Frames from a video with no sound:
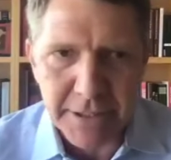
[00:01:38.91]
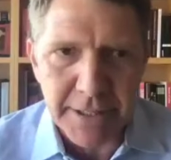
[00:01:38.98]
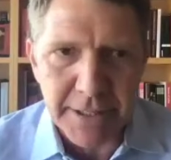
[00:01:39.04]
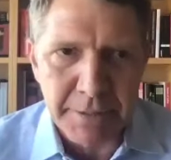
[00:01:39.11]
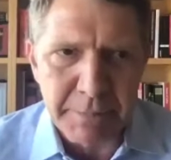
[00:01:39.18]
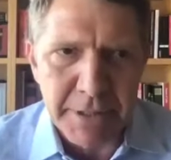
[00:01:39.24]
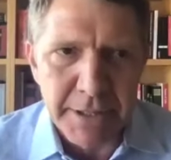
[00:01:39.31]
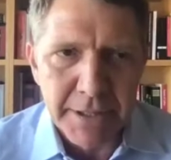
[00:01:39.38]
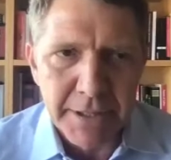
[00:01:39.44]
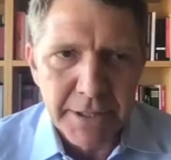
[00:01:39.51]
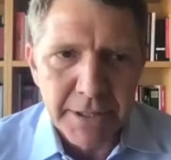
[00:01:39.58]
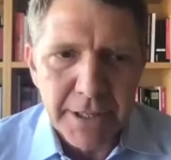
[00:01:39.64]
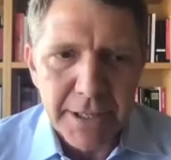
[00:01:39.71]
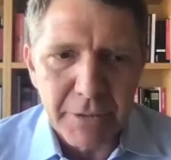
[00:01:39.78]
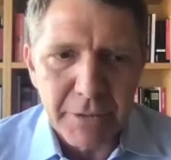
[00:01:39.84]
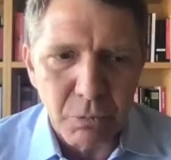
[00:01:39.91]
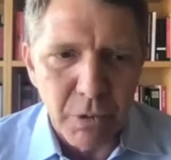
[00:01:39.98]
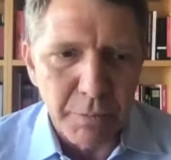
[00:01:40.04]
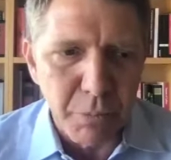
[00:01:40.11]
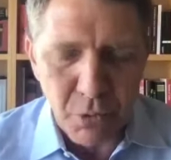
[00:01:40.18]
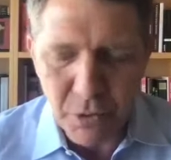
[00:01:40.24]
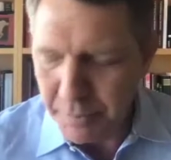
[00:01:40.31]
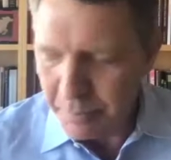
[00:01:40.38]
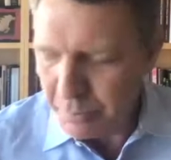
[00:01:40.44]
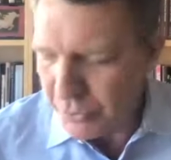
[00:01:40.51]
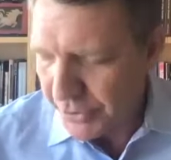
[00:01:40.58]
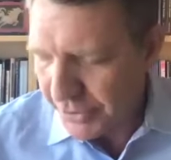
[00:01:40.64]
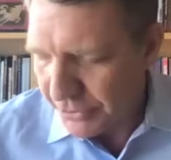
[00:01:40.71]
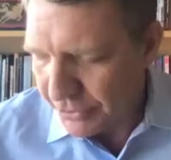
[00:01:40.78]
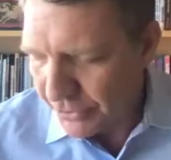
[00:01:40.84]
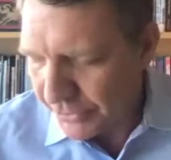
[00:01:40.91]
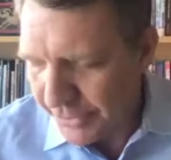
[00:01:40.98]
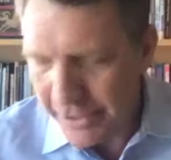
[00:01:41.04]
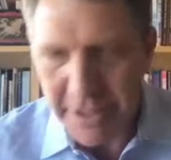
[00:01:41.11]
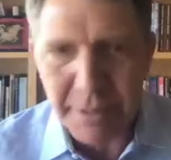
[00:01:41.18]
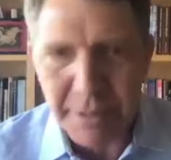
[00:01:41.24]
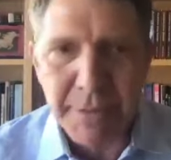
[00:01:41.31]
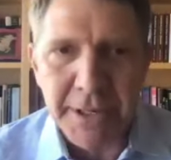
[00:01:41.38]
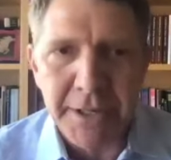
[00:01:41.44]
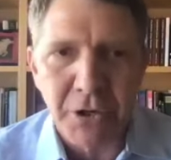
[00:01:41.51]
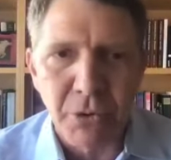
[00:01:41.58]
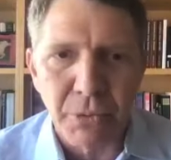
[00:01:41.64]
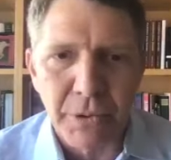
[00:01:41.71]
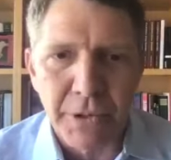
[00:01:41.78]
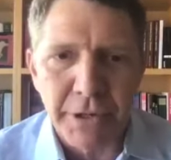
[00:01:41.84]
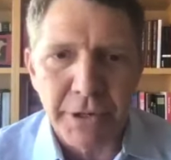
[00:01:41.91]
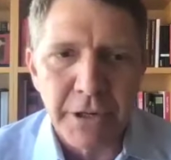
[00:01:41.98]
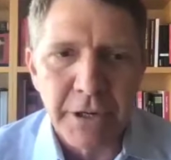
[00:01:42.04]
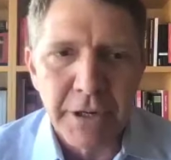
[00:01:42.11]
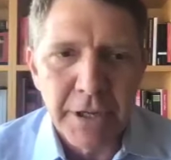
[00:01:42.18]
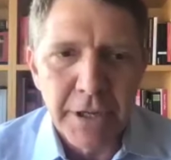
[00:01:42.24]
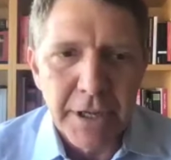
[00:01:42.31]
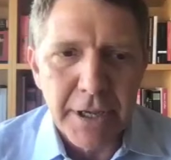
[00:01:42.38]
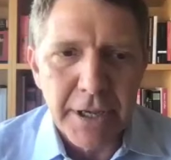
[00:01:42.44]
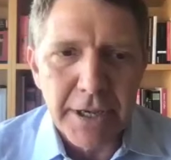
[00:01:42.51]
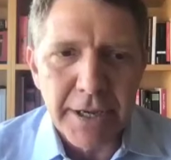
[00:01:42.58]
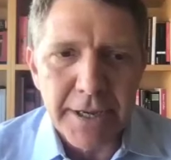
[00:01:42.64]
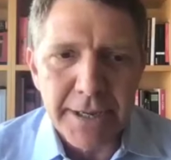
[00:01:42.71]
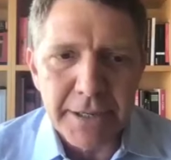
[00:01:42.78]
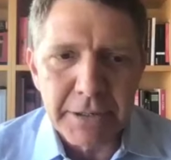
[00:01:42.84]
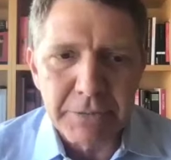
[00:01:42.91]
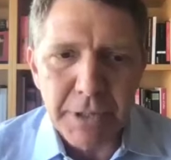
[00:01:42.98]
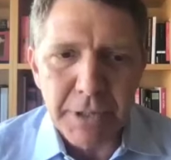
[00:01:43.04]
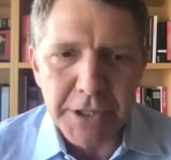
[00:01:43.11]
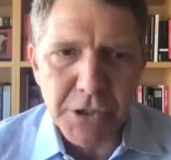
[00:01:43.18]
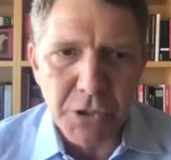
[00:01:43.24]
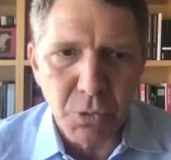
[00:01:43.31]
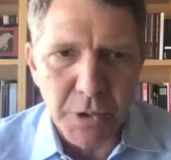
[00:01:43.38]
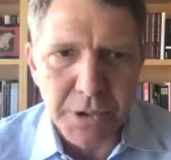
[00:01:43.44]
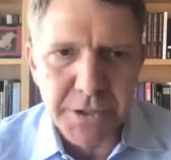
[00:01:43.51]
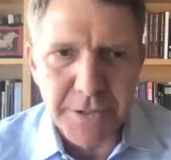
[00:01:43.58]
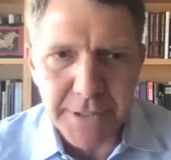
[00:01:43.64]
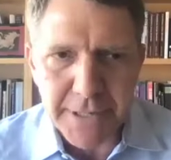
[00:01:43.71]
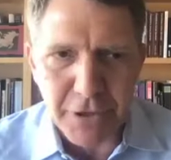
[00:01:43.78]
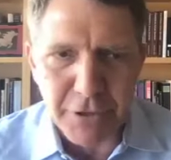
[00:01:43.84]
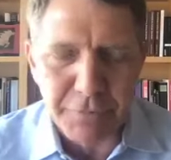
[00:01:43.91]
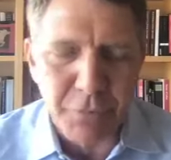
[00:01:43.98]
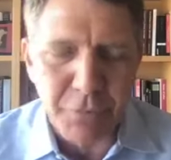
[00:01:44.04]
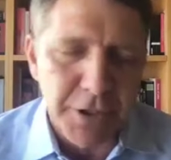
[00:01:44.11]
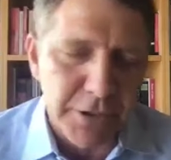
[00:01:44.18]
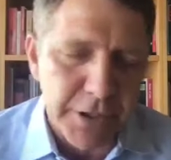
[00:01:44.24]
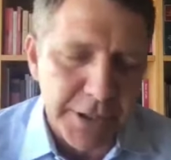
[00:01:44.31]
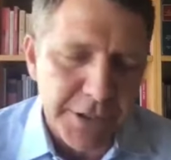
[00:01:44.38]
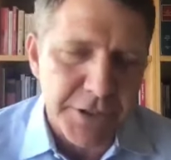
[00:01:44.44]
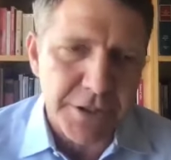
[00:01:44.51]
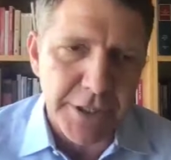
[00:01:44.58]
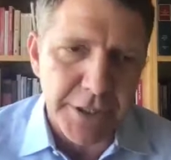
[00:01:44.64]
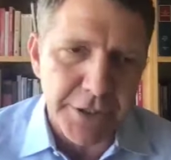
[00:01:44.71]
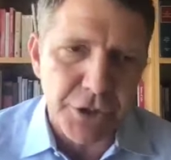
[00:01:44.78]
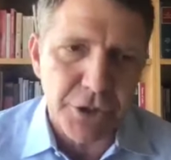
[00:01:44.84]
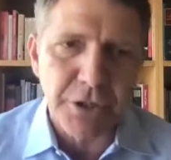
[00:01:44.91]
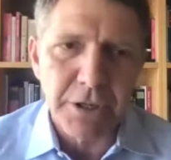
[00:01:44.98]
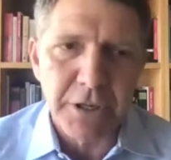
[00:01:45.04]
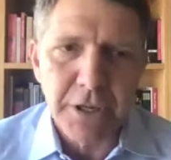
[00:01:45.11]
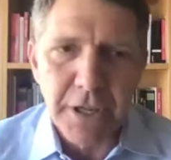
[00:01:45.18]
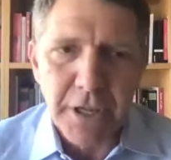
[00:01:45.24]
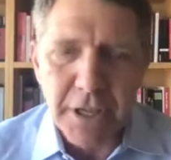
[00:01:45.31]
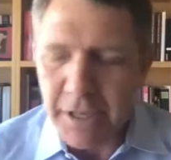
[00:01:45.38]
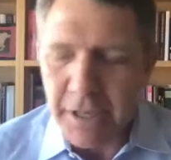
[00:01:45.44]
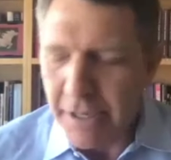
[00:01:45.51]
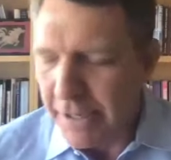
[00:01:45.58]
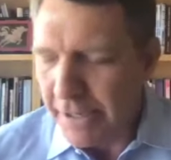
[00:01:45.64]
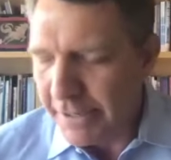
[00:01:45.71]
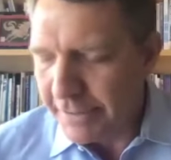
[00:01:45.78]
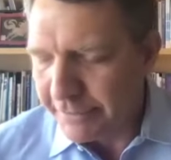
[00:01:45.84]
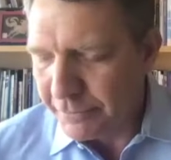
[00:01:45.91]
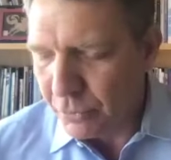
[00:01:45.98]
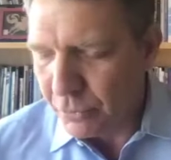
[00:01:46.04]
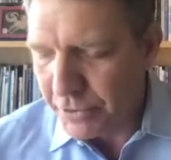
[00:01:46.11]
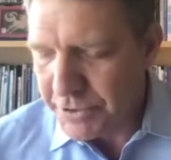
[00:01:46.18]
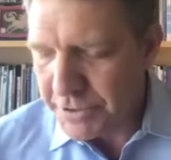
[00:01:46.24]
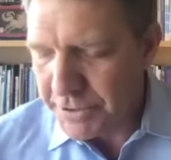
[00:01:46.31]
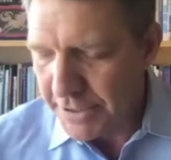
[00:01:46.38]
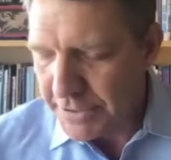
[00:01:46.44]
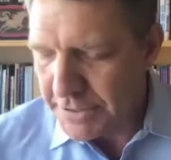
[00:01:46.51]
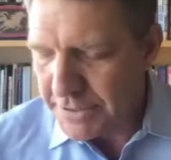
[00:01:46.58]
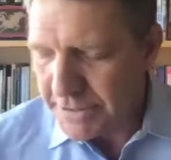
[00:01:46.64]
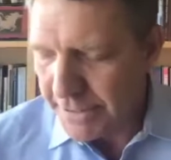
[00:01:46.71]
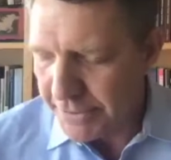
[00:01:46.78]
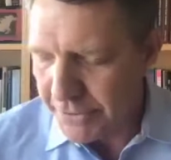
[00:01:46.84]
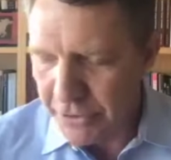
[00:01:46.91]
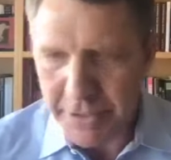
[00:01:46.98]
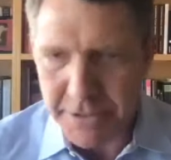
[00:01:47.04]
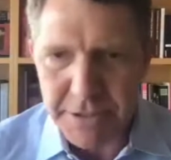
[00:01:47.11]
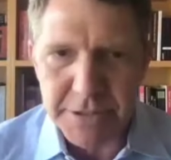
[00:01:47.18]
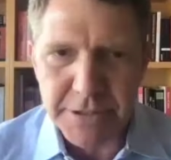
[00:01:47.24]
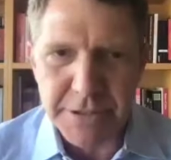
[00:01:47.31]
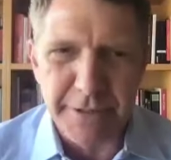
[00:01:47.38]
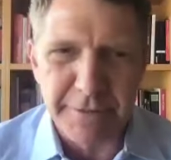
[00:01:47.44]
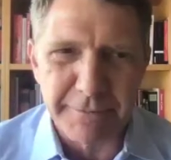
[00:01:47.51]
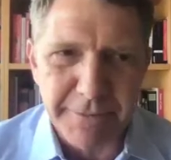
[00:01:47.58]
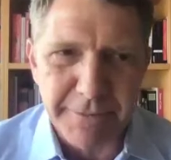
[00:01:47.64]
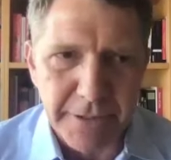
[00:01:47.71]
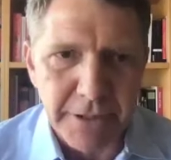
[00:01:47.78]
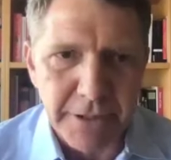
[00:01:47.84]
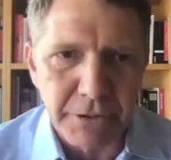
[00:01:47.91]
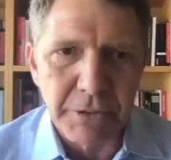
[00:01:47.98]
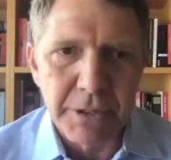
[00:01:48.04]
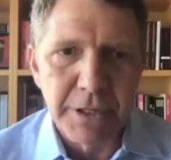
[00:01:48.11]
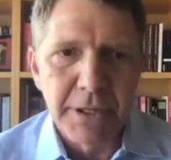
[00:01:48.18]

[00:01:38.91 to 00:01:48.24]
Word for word: Um, at one point, pretty early on in my career, I actually worked in the California legislature uh, for a state senator as a Senate fellow.